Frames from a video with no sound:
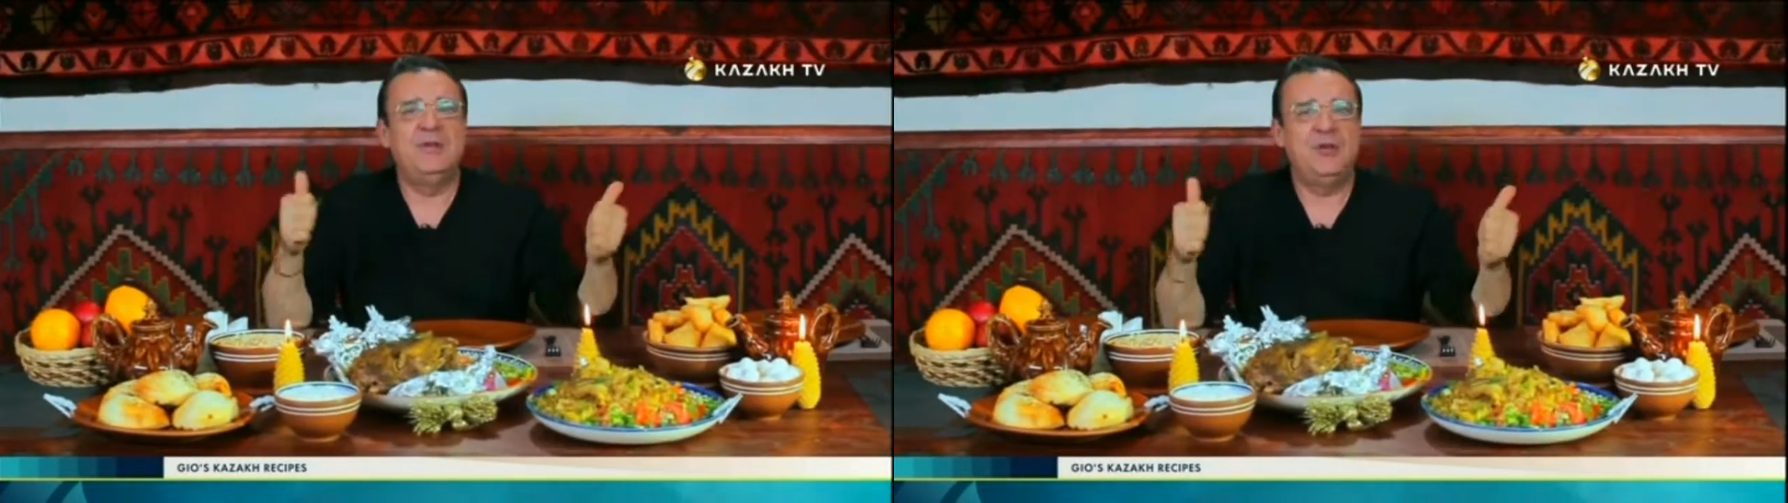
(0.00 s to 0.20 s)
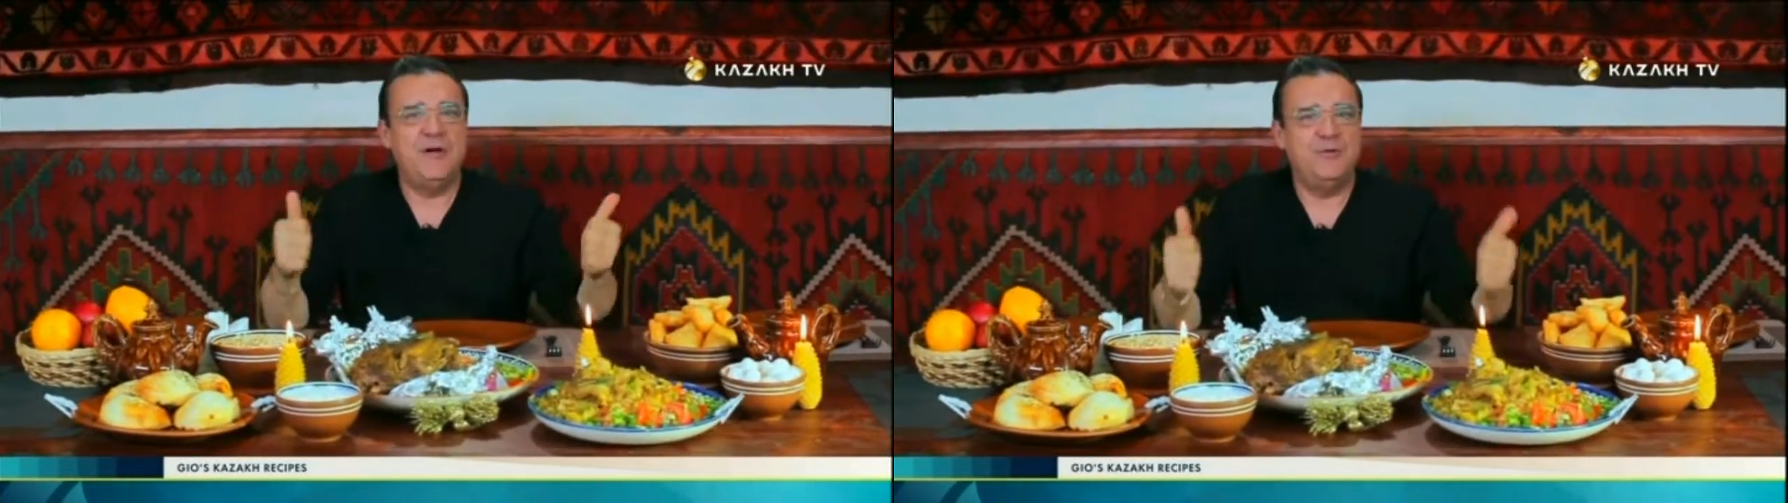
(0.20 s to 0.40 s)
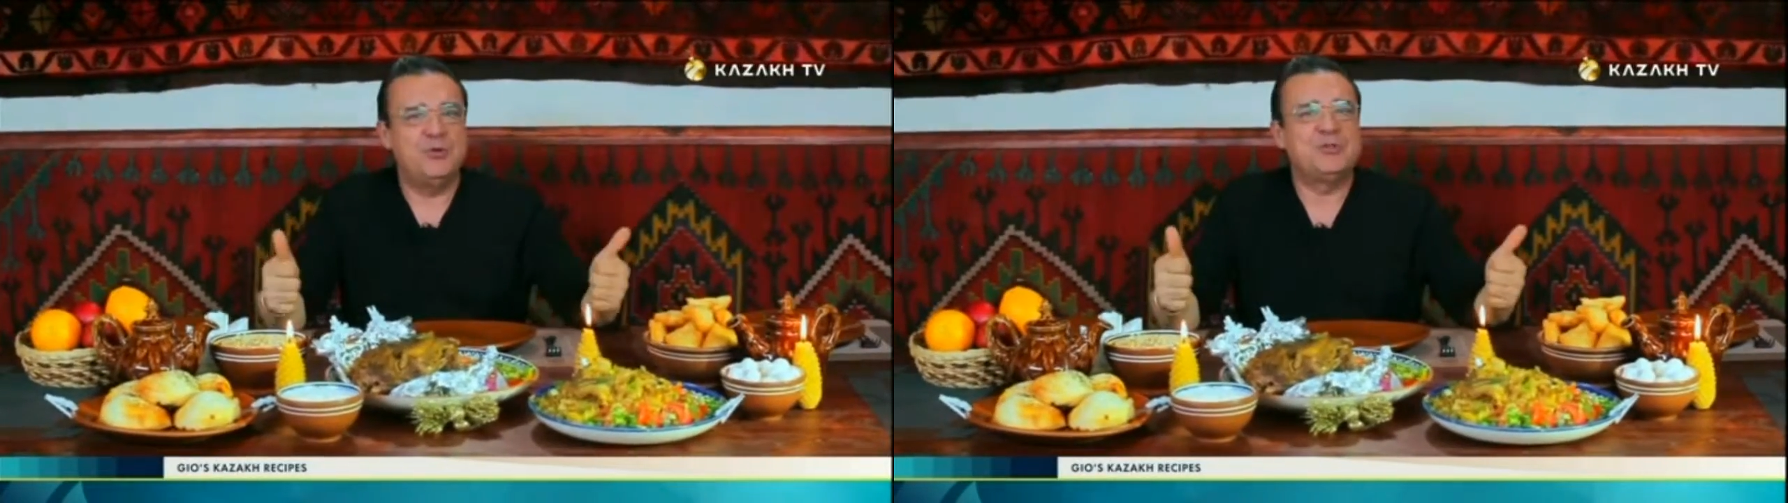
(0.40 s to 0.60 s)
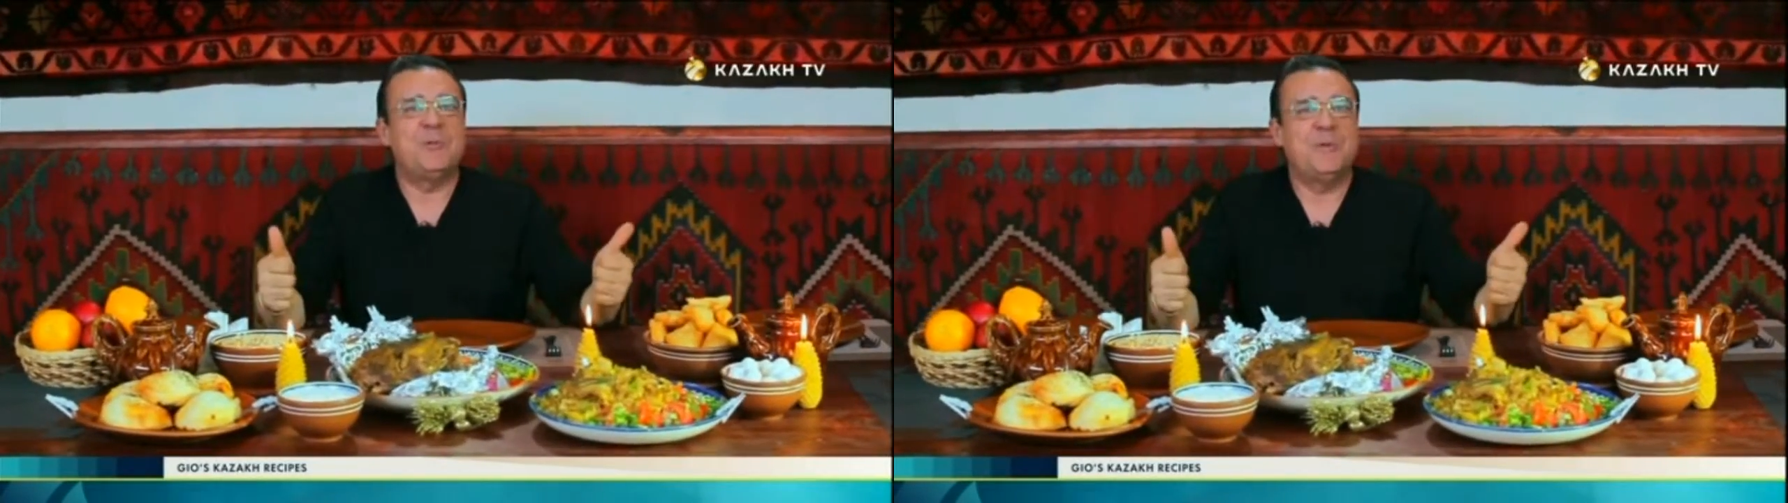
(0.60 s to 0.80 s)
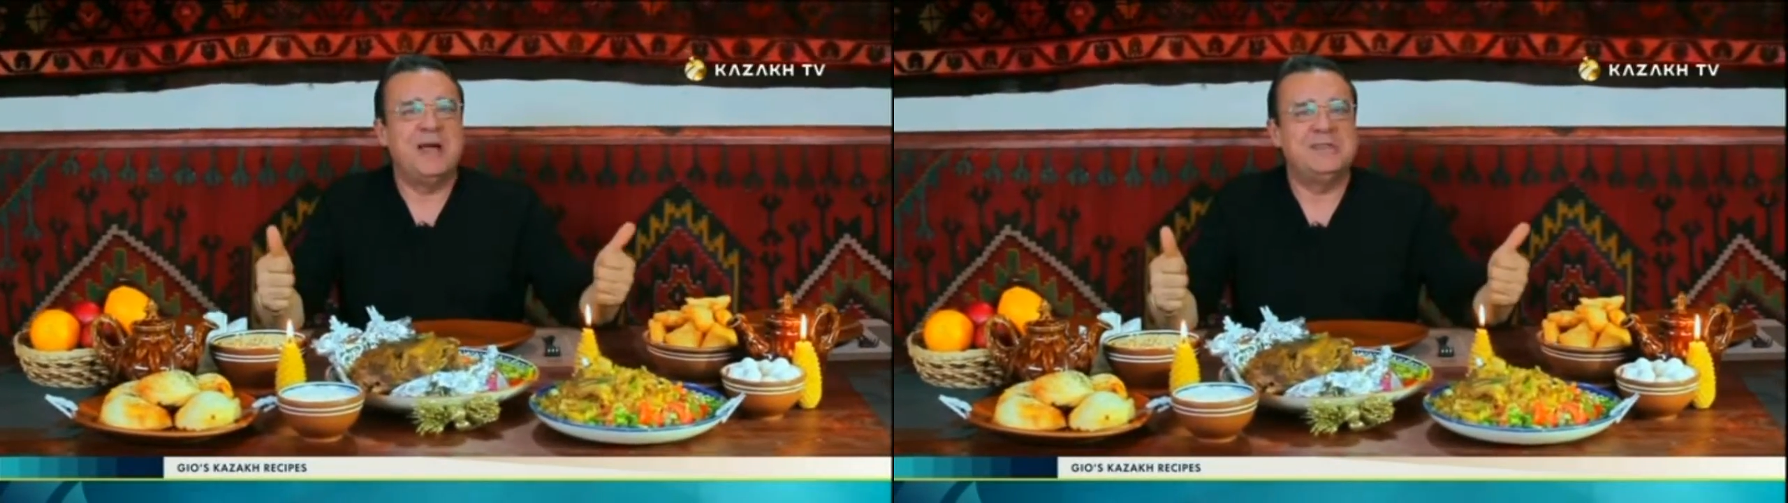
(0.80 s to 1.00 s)
you have good
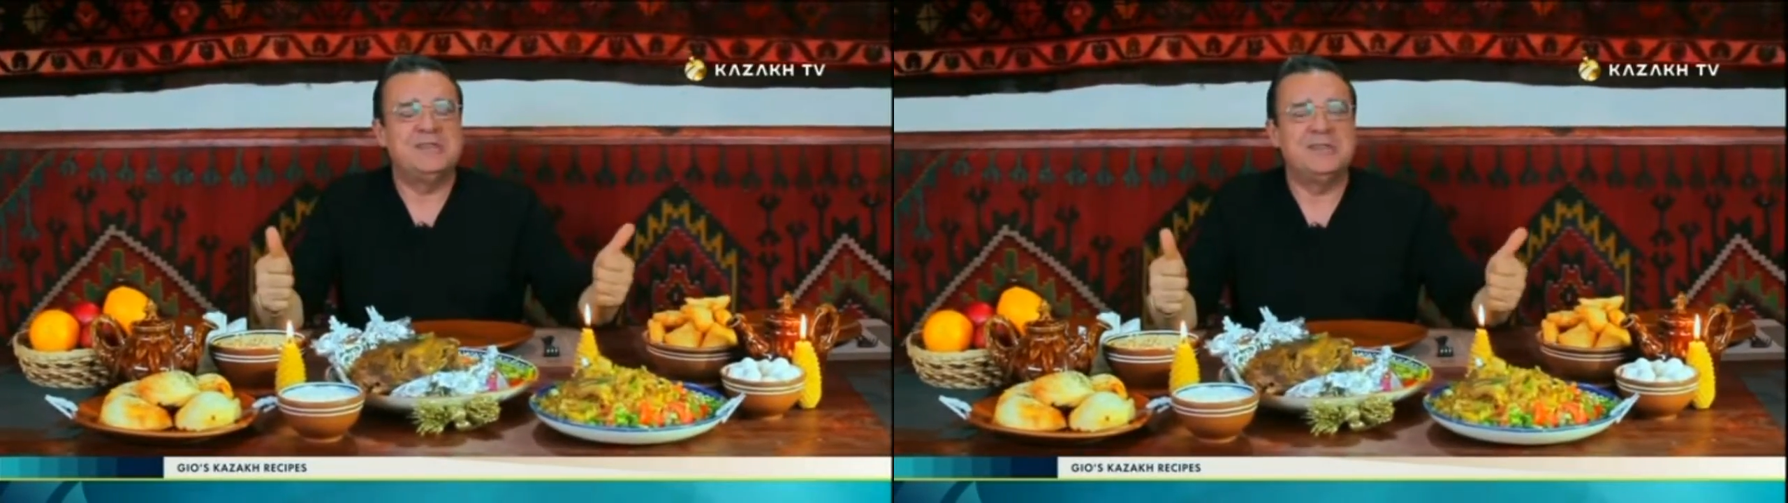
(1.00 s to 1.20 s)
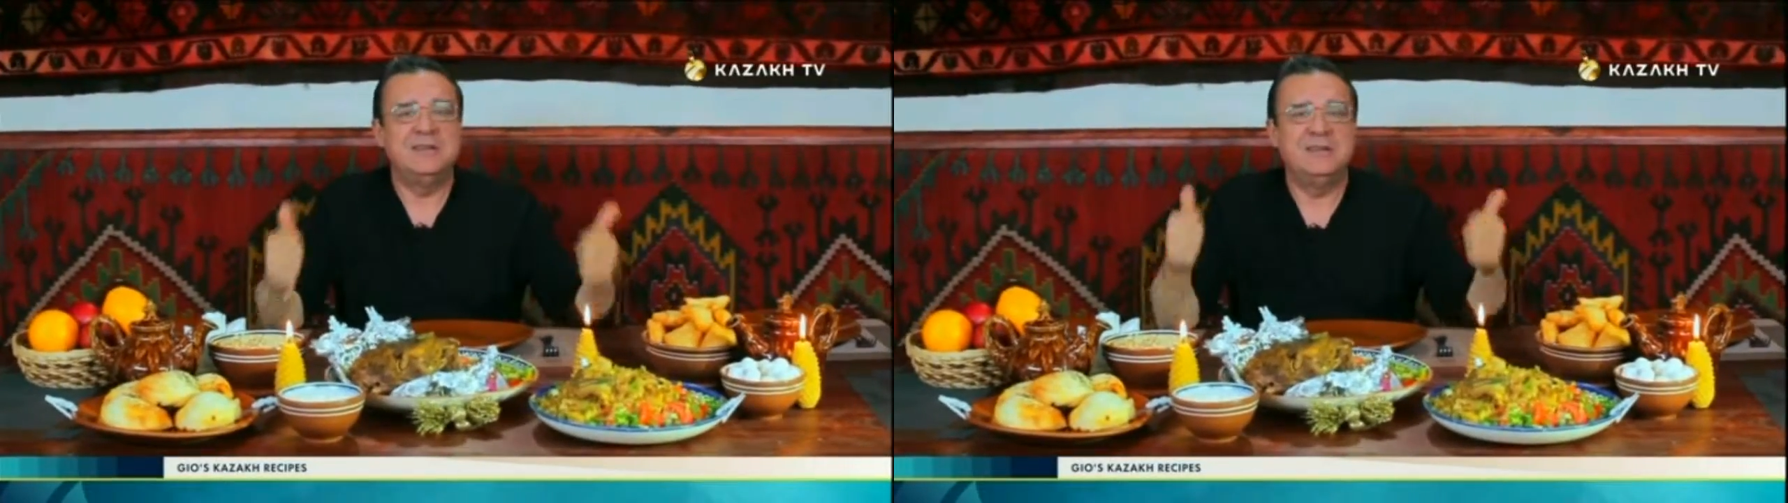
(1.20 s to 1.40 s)
surprises.